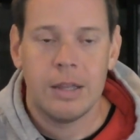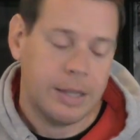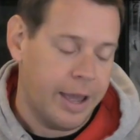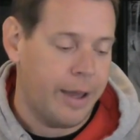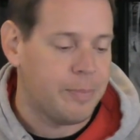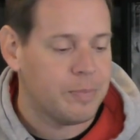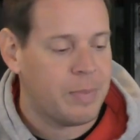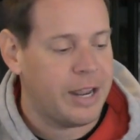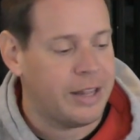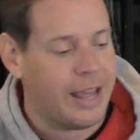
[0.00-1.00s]
Yeah,
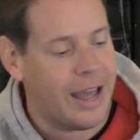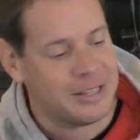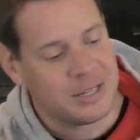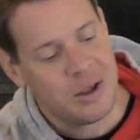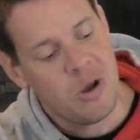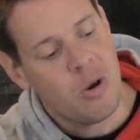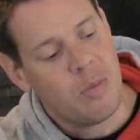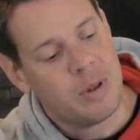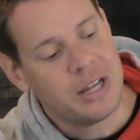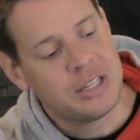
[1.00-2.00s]
pain in the ass.
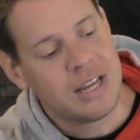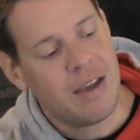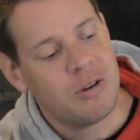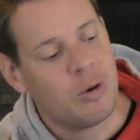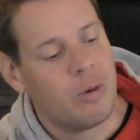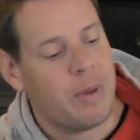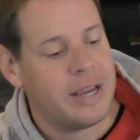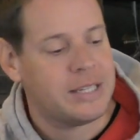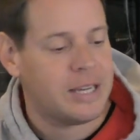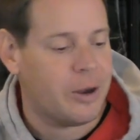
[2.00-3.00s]
But let's dive into her
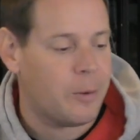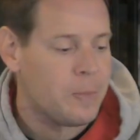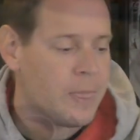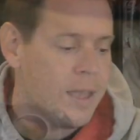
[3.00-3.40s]
base here.